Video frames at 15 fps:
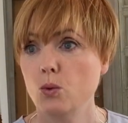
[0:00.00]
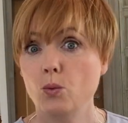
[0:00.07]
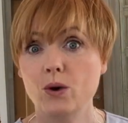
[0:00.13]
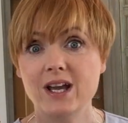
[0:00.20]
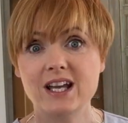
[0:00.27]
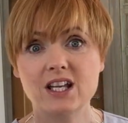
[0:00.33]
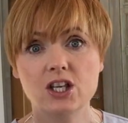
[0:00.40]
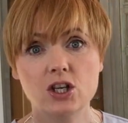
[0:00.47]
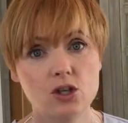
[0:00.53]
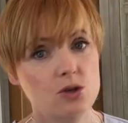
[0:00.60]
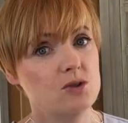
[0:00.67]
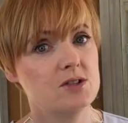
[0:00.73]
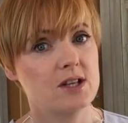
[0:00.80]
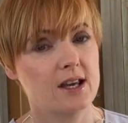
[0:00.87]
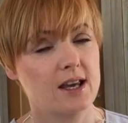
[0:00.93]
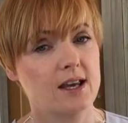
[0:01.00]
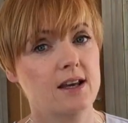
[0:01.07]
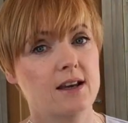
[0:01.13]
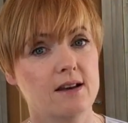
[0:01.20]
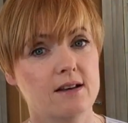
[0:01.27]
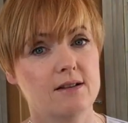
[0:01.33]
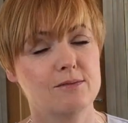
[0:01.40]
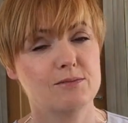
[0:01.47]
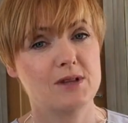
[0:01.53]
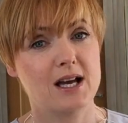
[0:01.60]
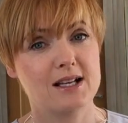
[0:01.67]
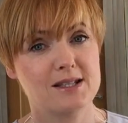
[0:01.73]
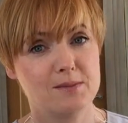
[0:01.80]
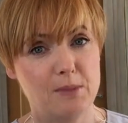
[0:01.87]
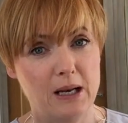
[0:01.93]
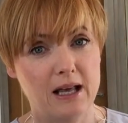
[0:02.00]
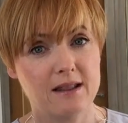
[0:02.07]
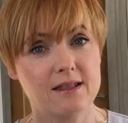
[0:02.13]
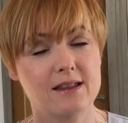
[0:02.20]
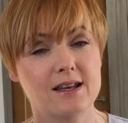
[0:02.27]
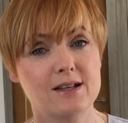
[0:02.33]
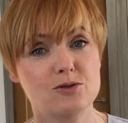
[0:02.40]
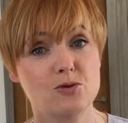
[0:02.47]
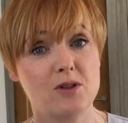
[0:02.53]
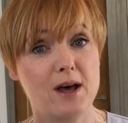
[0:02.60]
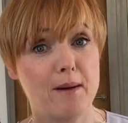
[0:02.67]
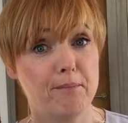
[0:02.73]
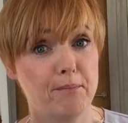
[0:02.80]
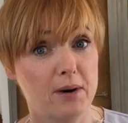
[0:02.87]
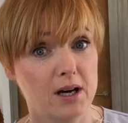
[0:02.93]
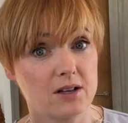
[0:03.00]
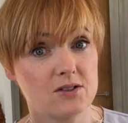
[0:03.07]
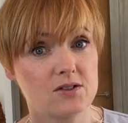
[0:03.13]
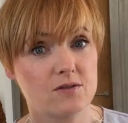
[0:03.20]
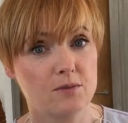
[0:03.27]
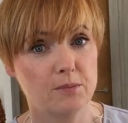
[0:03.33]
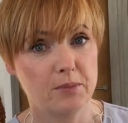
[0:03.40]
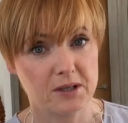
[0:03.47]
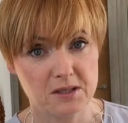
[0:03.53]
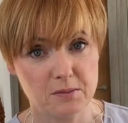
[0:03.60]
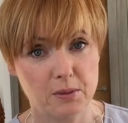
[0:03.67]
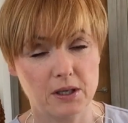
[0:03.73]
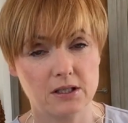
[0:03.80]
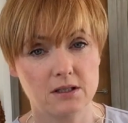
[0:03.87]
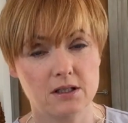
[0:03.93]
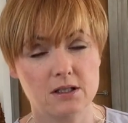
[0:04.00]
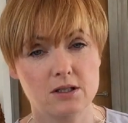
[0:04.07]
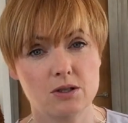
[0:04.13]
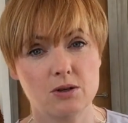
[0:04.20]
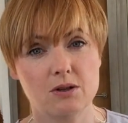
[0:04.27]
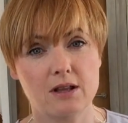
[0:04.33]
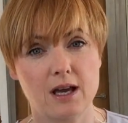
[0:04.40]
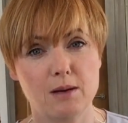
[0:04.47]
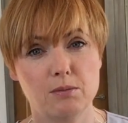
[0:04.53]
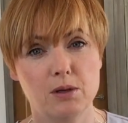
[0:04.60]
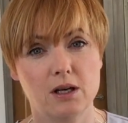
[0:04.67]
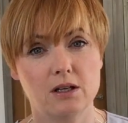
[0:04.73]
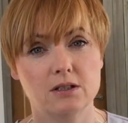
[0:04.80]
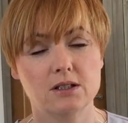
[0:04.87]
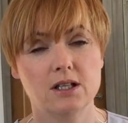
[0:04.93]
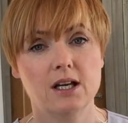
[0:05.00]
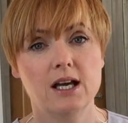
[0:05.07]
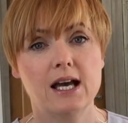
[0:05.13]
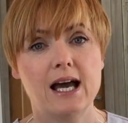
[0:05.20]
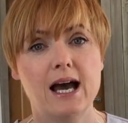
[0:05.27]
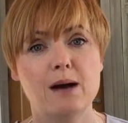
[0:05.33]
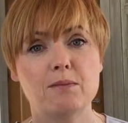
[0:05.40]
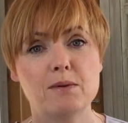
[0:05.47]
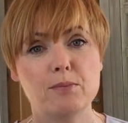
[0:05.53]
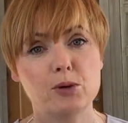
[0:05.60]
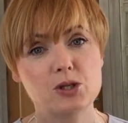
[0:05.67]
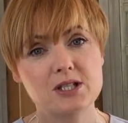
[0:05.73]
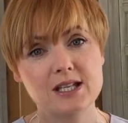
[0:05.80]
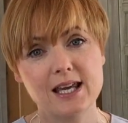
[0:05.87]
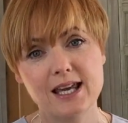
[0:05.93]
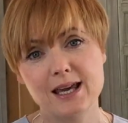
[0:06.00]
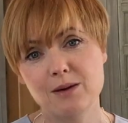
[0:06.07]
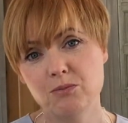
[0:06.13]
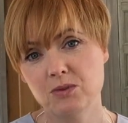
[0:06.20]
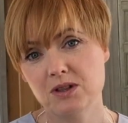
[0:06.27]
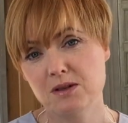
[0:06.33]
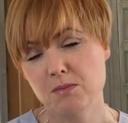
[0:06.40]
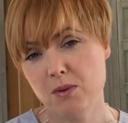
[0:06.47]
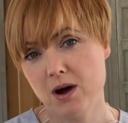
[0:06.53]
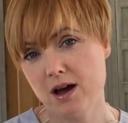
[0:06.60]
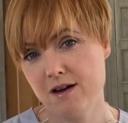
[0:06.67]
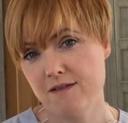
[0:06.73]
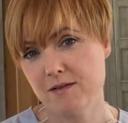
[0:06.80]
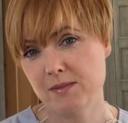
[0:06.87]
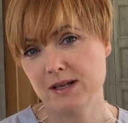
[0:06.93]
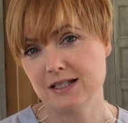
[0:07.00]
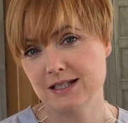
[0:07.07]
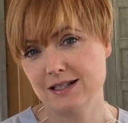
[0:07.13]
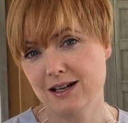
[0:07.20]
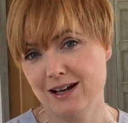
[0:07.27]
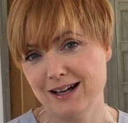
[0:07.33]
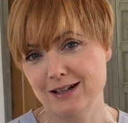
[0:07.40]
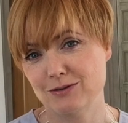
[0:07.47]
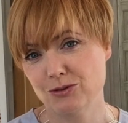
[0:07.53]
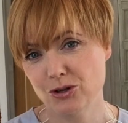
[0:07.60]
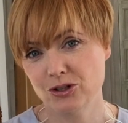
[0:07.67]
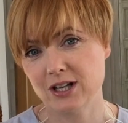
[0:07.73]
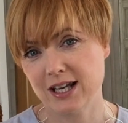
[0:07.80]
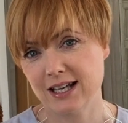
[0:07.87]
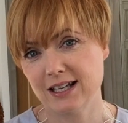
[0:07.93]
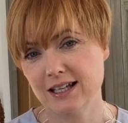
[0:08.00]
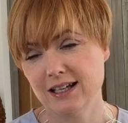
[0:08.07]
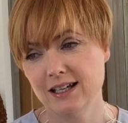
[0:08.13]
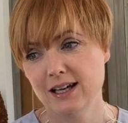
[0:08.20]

we're using that Spilanthes or that buzz from buzz button, the toothache plant, and we're putting it in with the bio-fermented hyaluronic,